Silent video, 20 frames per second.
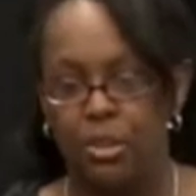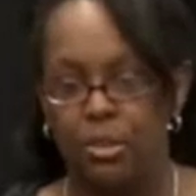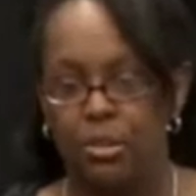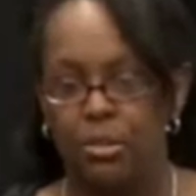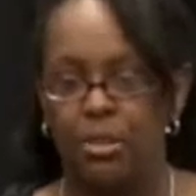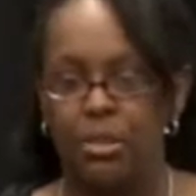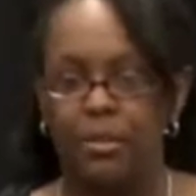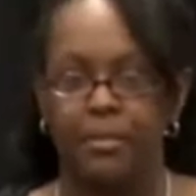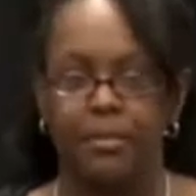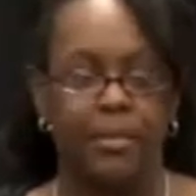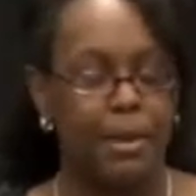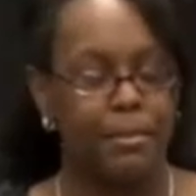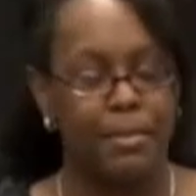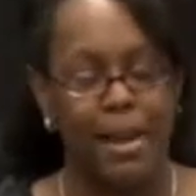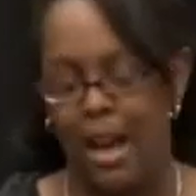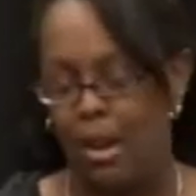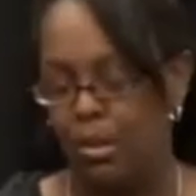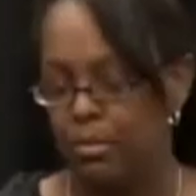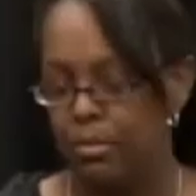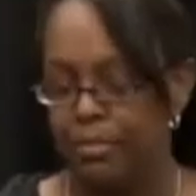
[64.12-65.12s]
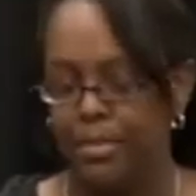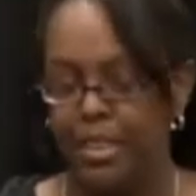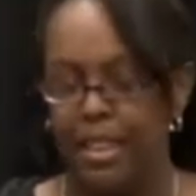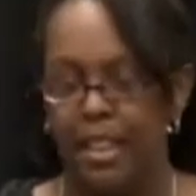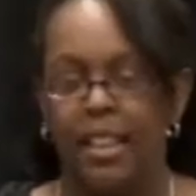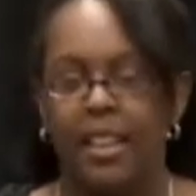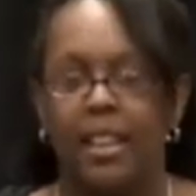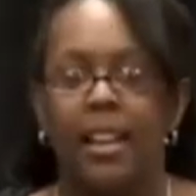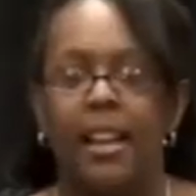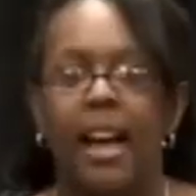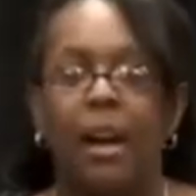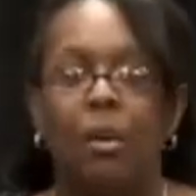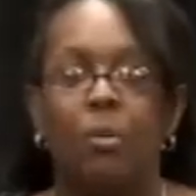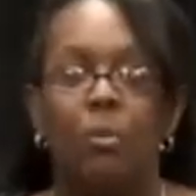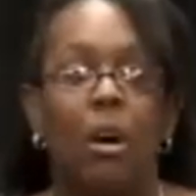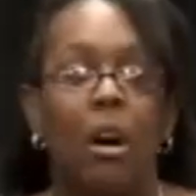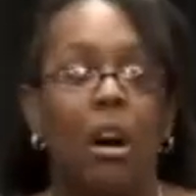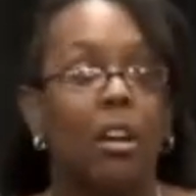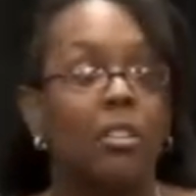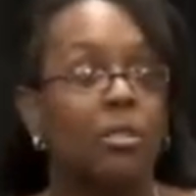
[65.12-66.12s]
old, about, I
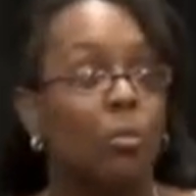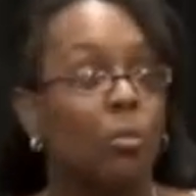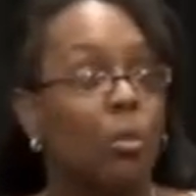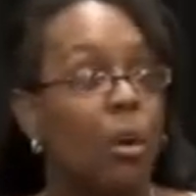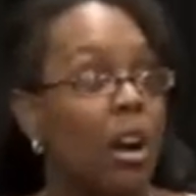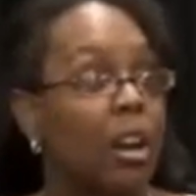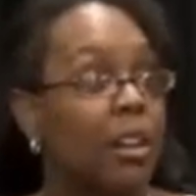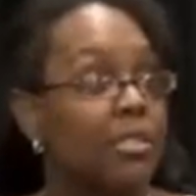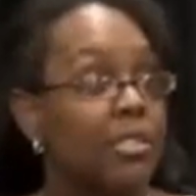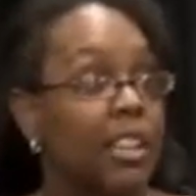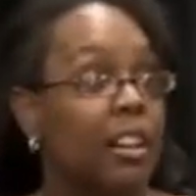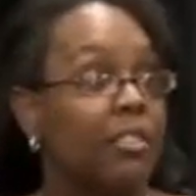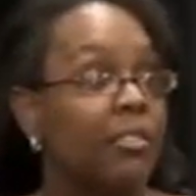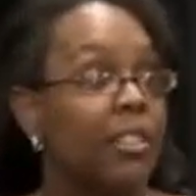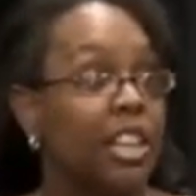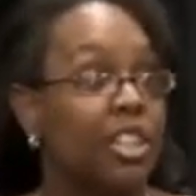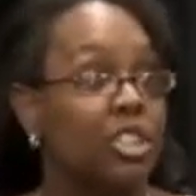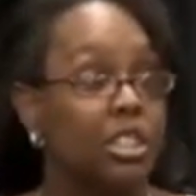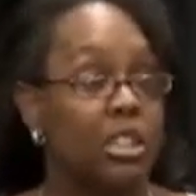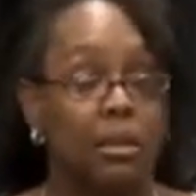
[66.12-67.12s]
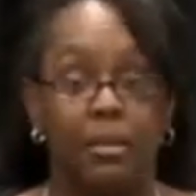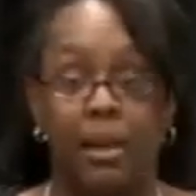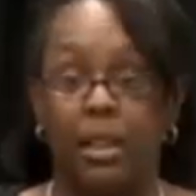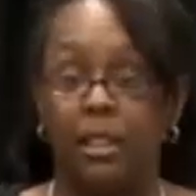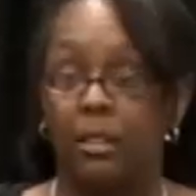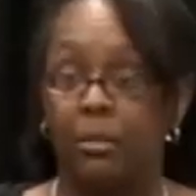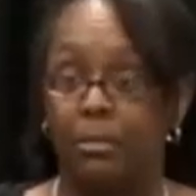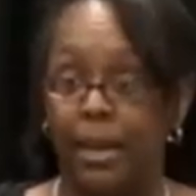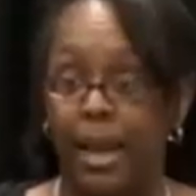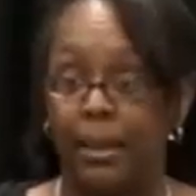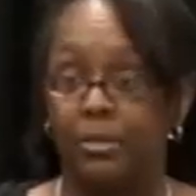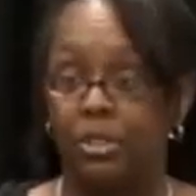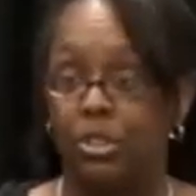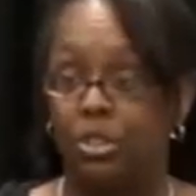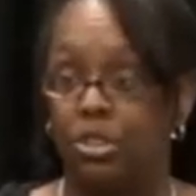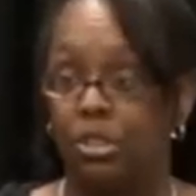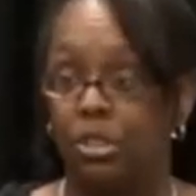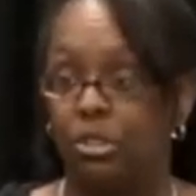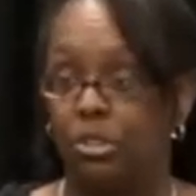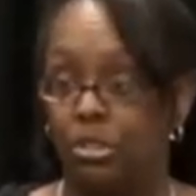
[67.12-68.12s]
walked the walk of salvation in my little
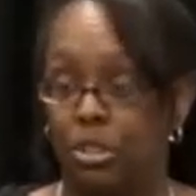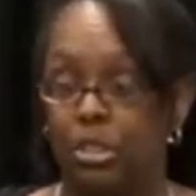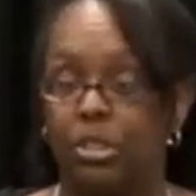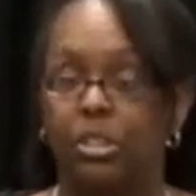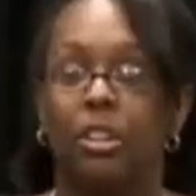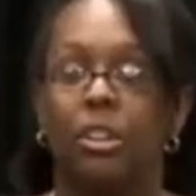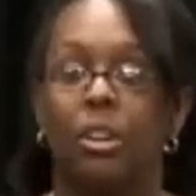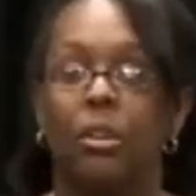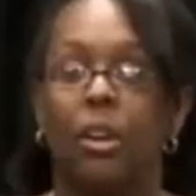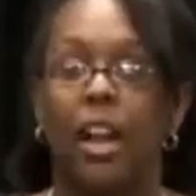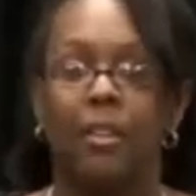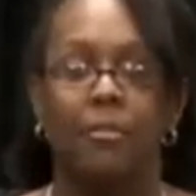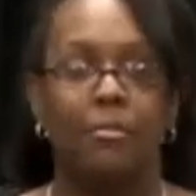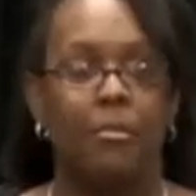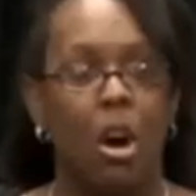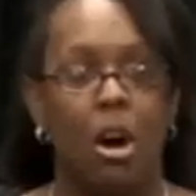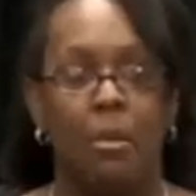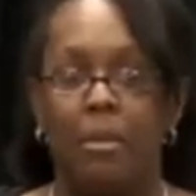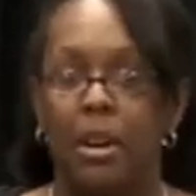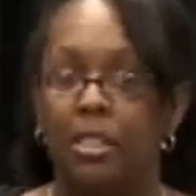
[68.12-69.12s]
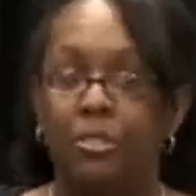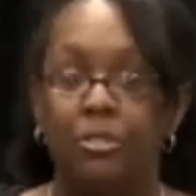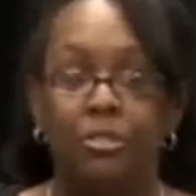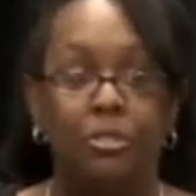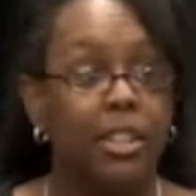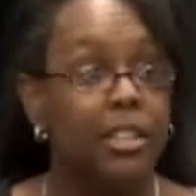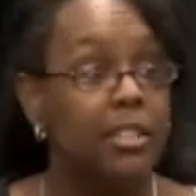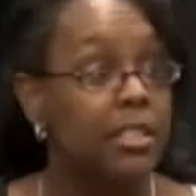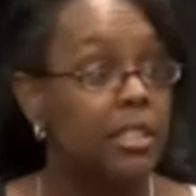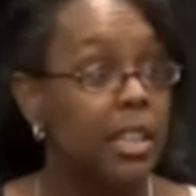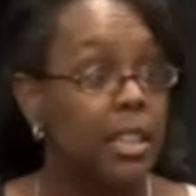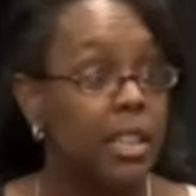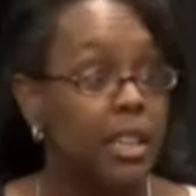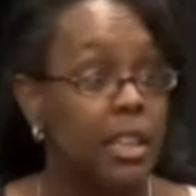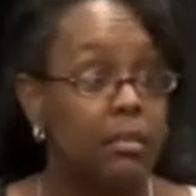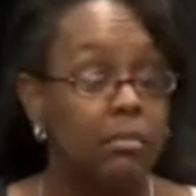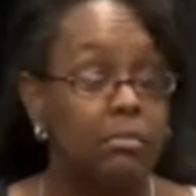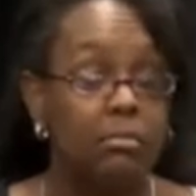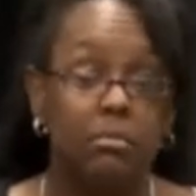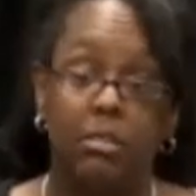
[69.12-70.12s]
Baptist church. All my other friends did
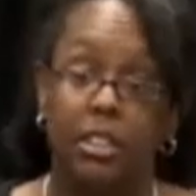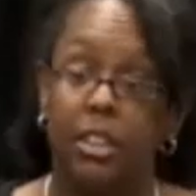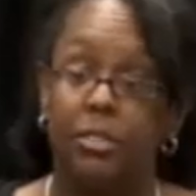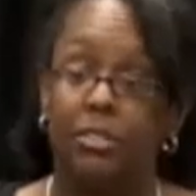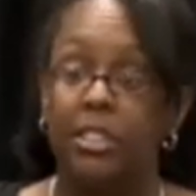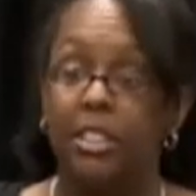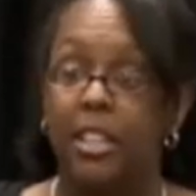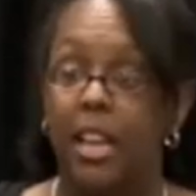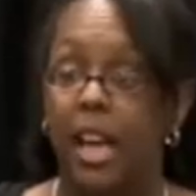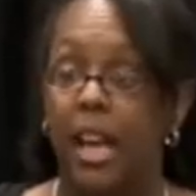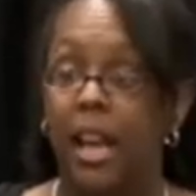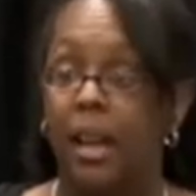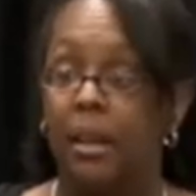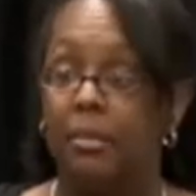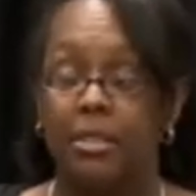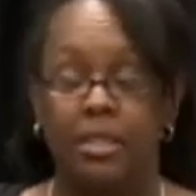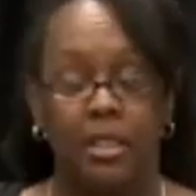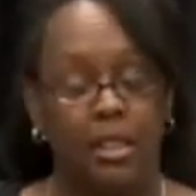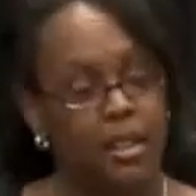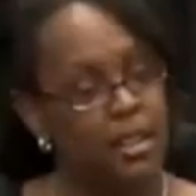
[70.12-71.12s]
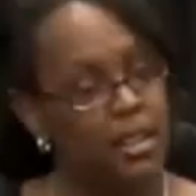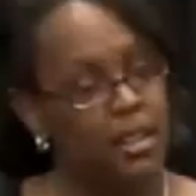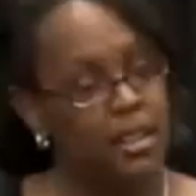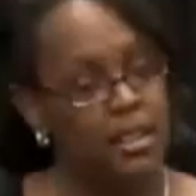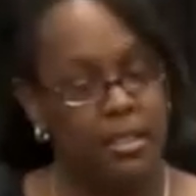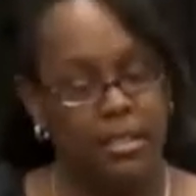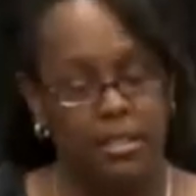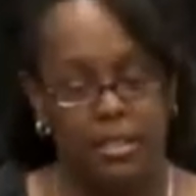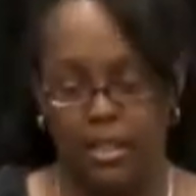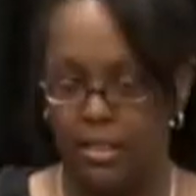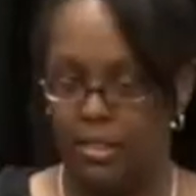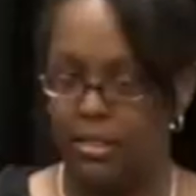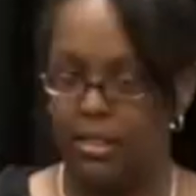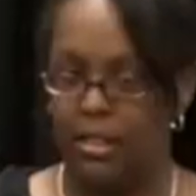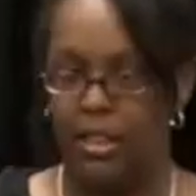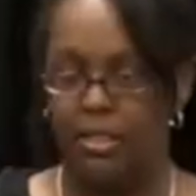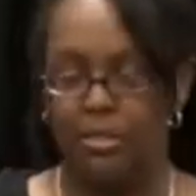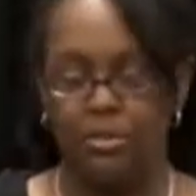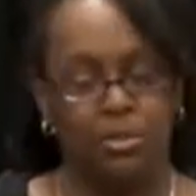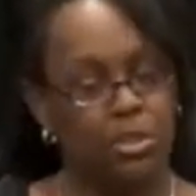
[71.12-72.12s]
it, different times. This
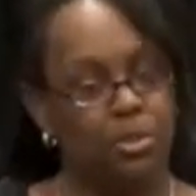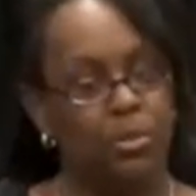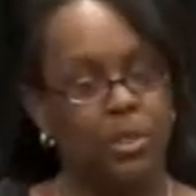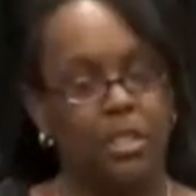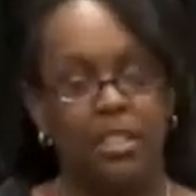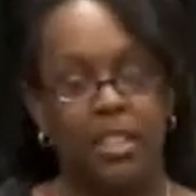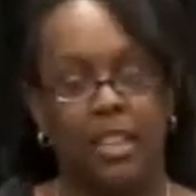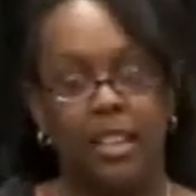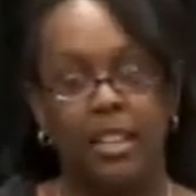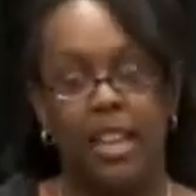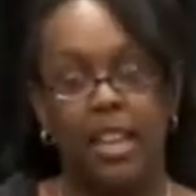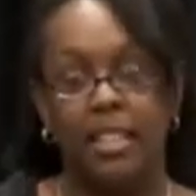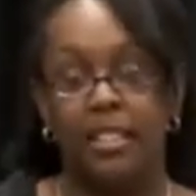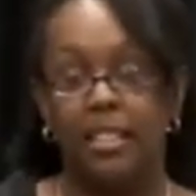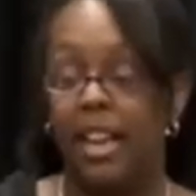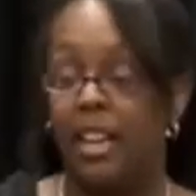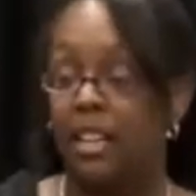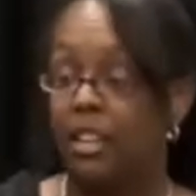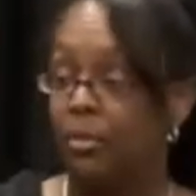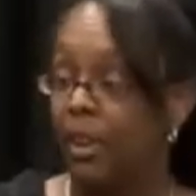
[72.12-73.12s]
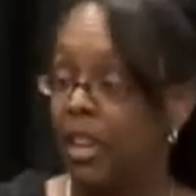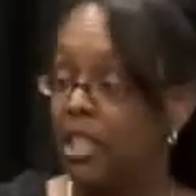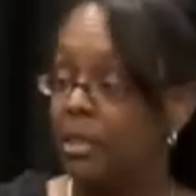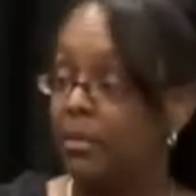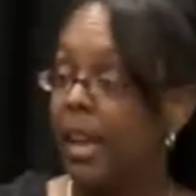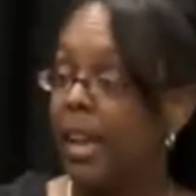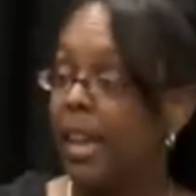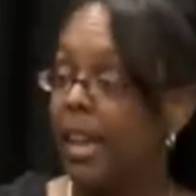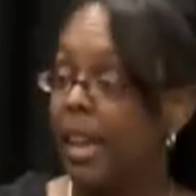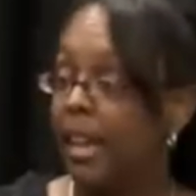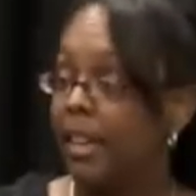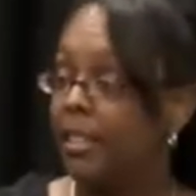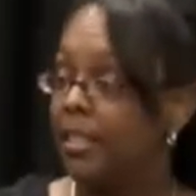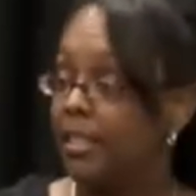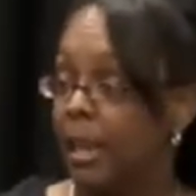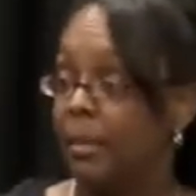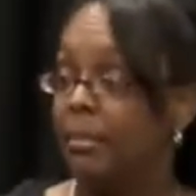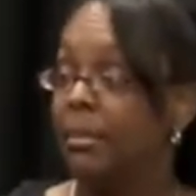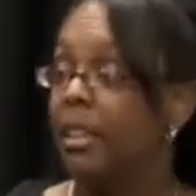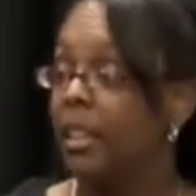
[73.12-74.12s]
one Sunday I decided to raise my hand
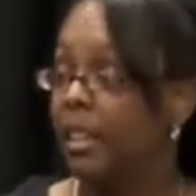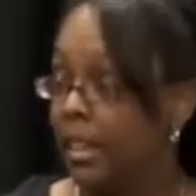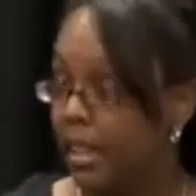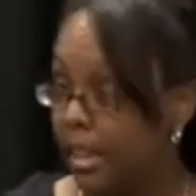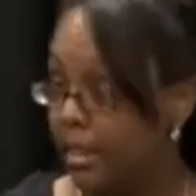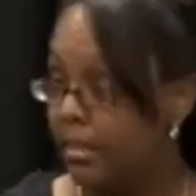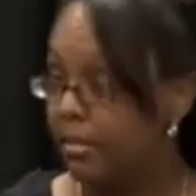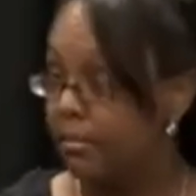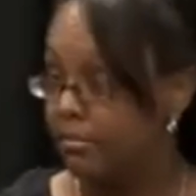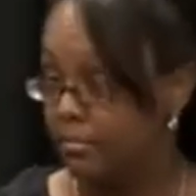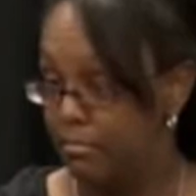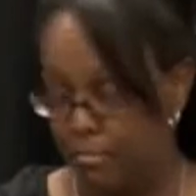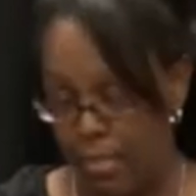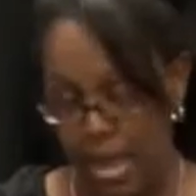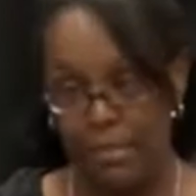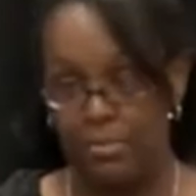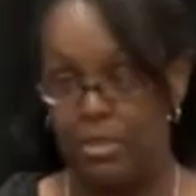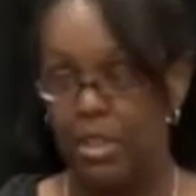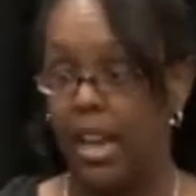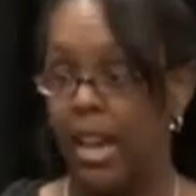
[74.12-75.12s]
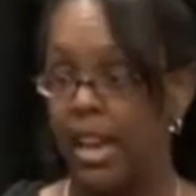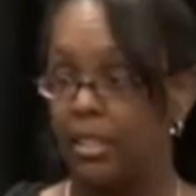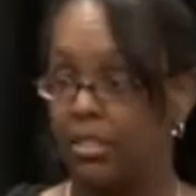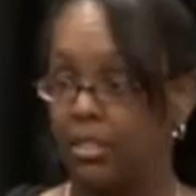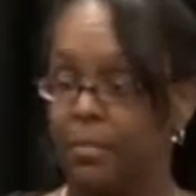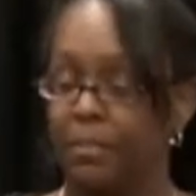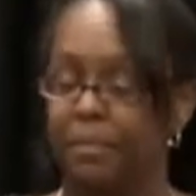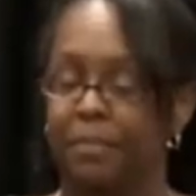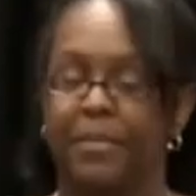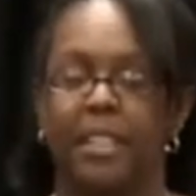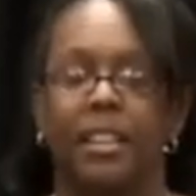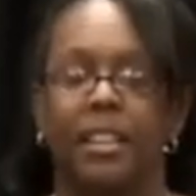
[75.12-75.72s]
because I'm going to get baptized.